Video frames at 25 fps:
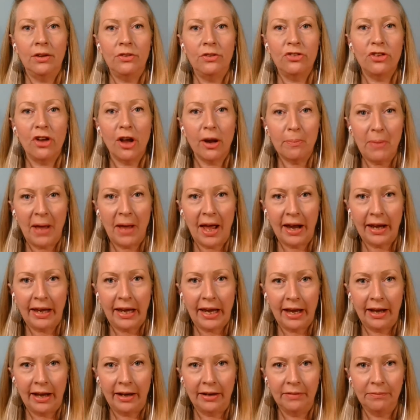check back
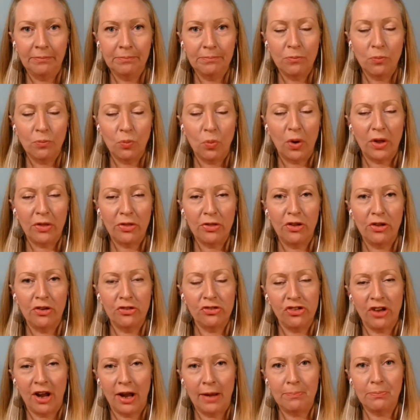in with the
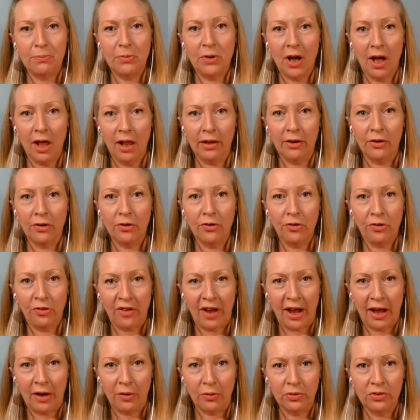shape, color,
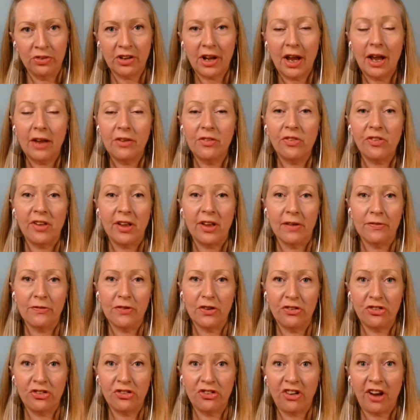sound, and see if
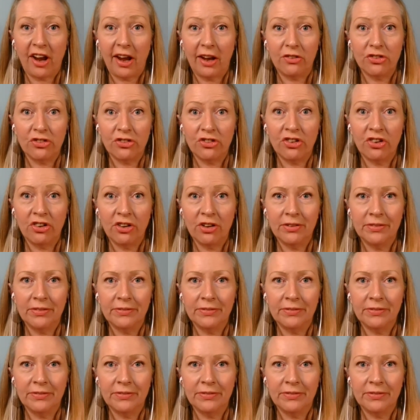it's changed.